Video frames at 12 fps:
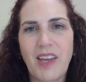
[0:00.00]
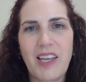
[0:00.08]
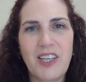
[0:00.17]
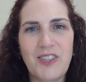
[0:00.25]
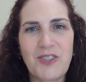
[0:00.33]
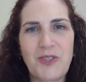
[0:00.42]

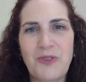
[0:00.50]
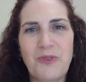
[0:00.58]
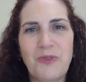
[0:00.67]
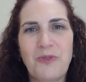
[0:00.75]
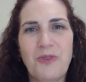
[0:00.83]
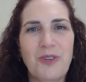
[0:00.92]

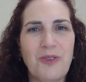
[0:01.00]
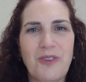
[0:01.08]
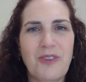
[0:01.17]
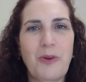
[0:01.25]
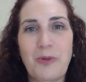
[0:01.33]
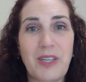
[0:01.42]
into
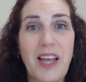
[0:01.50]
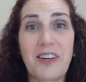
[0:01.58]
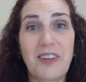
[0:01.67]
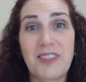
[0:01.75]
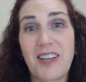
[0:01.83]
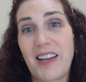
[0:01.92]
those
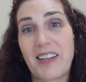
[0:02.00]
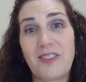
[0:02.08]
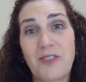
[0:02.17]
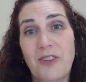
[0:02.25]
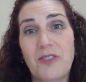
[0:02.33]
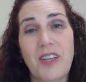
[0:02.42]
letters? I can
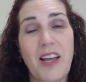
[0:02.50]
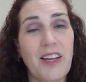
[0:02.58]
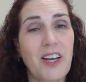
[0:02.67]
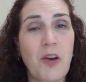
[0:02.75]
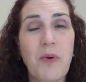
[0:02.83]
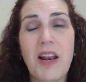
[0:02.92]
sort of say,
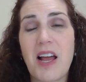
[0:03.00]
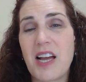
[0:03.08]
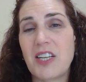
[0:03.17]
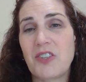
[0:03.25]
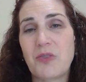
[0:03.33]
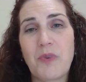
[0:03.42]
you know what, I
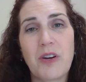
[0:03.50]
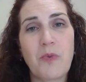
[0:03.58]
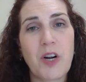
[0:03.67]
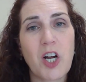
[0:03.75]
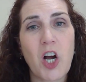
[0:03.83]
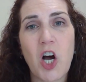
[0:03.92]
just want to
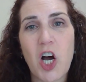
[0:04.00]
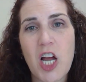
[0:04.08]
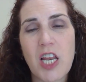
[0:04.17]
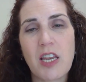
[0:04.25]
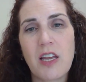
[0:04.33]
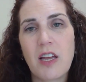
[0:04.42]
work
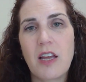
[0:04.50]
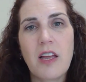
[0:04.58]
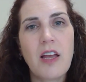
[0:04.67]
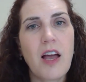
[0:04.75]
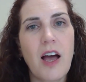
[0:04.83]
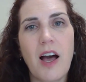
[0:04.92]
on
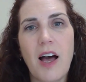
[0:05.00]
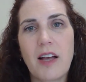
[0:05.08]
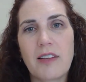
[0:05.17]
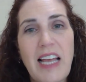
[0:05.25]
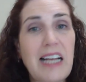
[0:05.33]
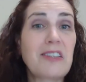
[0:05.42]

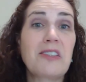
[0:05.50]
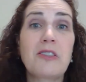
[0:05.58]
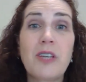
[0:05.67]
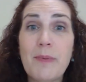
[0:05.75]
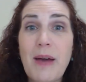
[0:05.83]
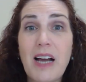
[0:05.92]
cats in the
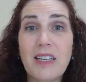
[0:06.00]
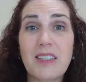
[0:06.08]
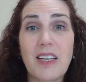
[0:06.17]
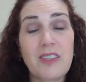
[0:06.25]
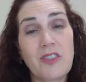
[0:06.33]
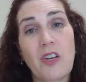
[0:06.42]
toy box,
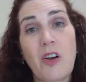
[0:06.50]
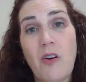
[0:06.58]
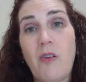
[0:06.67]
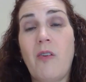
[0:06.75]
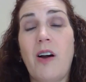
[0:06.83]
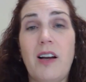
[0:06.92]
and
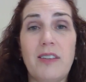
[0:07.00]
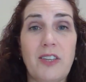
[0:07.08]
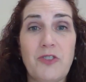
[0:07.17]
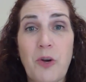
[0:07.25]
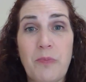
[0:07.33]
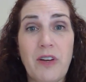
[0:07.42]
so
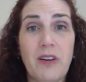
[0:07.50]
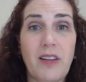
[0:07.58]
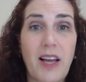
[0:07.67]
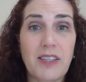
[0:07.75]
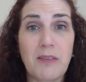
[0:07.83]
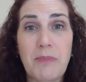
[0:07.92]
let's hope there are
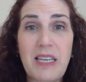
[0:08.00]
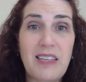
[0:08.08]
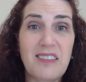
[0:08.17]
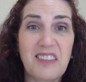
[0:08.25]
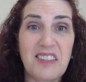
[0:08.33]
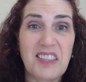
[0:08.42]
lots of
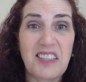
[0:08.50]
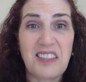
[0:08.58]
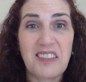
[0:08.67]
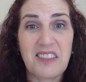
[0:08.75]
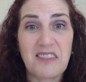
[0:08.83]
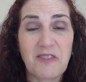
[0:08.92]
B's and
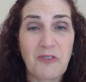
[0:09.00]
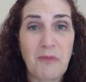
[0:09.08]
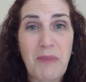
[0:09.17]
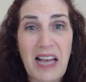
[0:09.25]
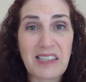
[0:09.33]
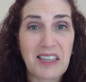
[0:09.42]
C's for
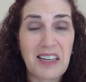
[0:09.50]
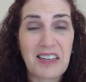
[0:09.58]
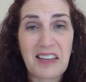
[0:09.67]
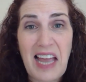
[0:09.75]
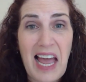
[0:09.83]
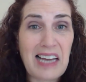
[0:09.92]
basket
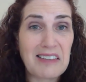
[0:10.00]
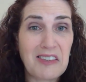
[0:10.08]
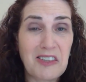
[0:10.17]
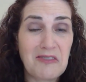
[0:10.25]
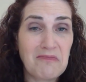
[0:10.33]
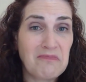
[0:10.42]
and cat
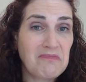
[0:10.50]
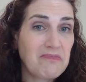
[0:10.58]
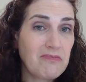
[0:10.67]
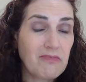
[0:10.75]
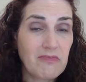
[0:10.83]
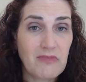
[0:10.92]
and
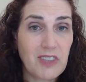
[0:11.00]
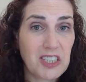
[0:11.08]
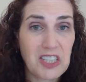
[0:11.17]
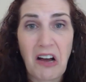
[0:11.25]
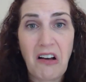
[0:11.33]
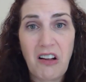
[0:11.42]

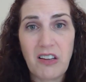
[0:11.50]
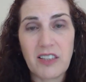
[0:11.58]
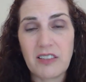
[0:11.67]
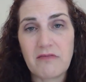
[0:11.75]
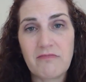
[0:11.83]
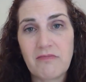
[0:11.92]
doll
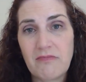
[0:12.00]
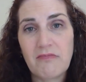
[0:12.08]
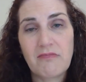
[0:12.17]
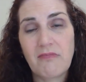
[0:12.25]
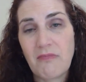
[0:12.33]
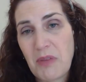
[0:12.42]
and
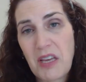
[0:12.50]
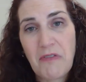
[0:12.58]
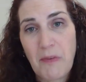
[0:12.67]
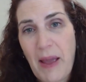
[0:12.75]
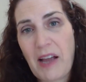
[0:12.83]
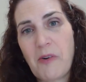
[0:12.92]
P
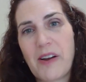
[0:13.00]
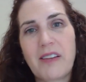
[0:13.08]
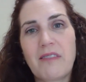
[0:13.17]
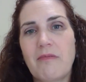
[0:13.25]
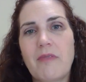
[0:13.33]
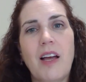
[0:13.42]
for
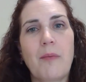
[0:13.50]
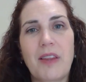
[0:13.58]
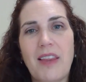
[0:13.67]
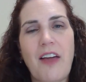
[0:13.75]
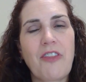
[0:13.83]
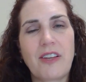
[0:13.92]
penguin. I mean,
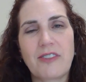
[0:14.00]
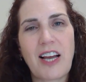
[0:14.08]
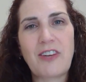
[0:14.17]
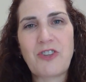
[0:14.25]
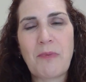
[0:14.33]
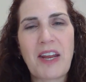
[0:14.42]
that thing's
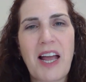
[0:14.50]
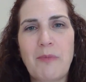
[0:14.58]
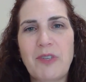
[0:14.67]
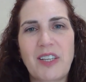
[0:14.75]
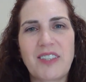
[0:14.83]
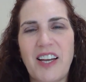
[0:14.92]
got so many
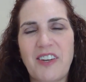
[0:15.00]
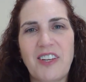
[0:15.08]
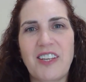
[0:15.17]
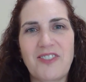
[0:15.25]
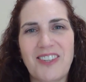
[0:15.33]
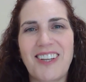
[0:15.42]
objects I could
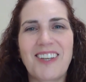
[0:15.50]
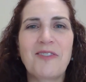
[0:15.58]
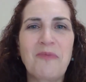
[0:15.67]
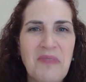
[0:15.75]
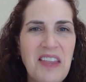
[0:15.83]
easily